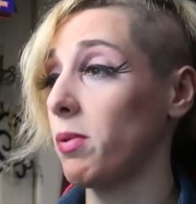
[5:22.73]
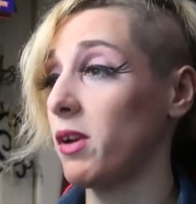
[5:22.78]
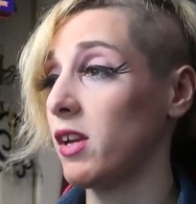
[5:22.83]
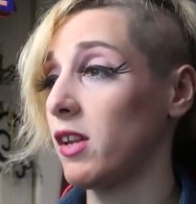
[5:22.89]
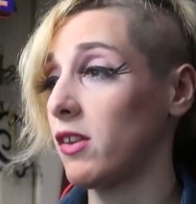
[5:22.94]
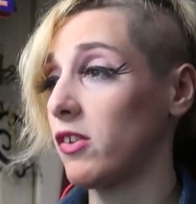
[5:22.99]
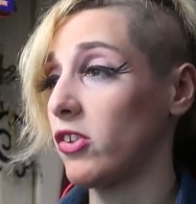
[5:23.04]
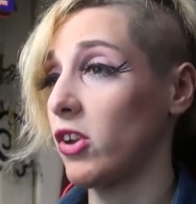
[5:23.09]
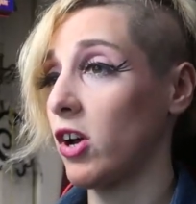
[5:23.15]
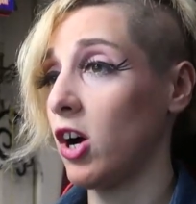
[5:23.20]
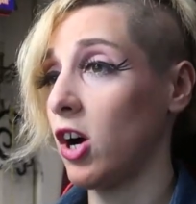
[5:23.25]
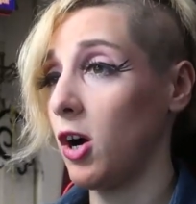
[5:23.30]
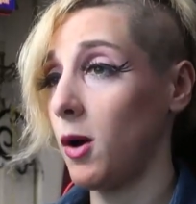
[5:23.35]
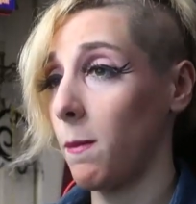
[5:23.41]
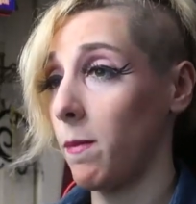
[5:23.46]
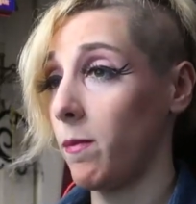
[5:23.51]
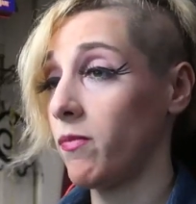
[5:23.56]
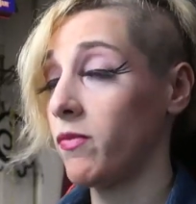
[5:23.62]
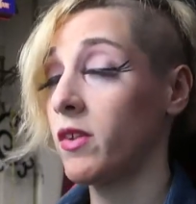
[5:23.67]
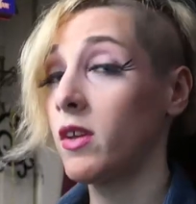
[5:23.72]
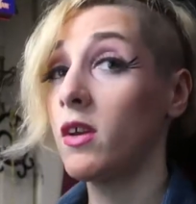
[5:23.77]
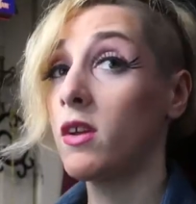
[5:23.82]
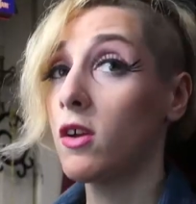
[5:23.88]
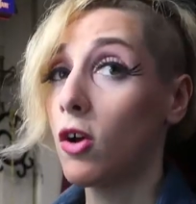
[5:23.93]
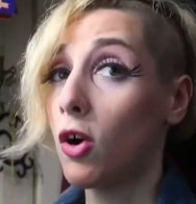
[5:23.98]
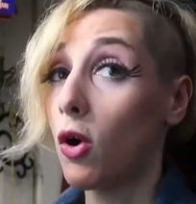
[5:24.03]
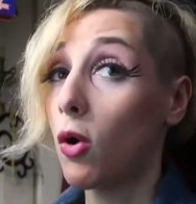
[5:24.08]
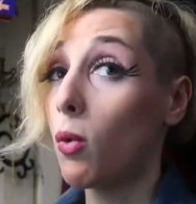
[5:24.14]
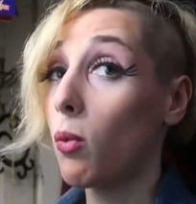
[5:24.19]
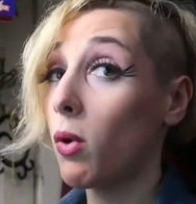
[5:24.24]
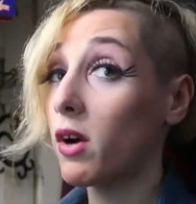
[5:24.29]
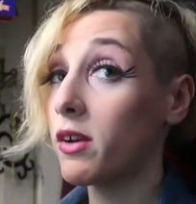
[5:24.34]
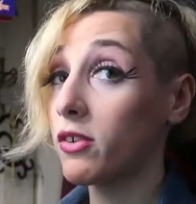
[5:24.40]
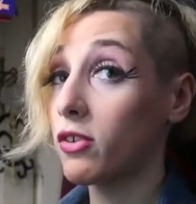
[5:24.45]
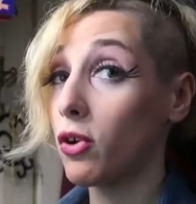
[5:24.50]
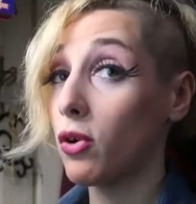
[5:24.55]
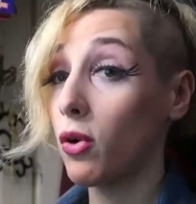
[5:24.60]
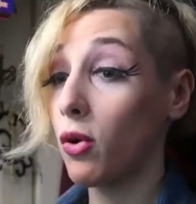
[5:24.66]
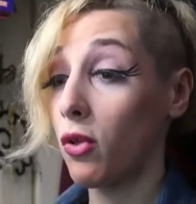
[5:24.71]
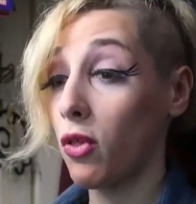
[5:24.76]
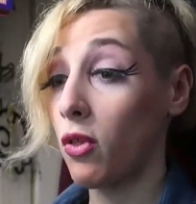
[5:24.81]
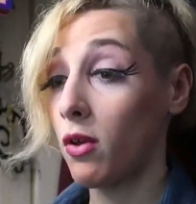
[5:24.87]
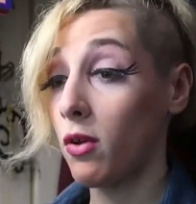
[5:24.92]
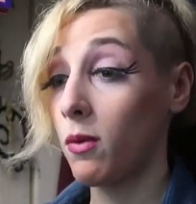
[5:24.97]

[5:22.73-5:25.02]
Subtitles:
it's 1 to